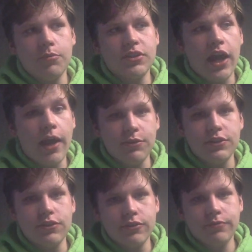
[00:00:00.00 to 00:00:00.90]
Time the
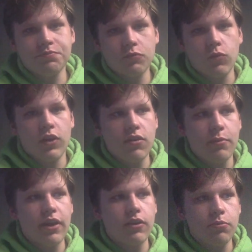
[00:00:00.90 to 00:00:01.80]
seizure. Once a
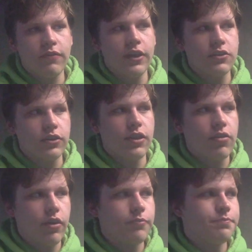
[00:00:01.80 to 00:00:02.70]
medical professional gets
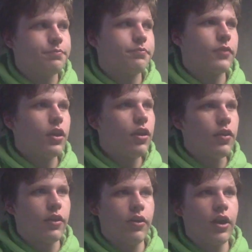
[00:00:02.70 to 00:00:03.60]
there,
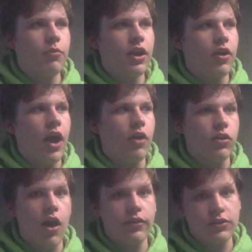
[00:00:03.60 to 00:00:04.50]
they're going to want to know how
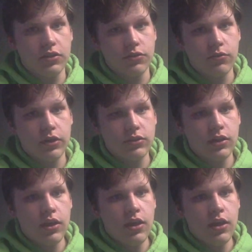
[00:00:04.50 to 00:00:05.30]
long the seizure was.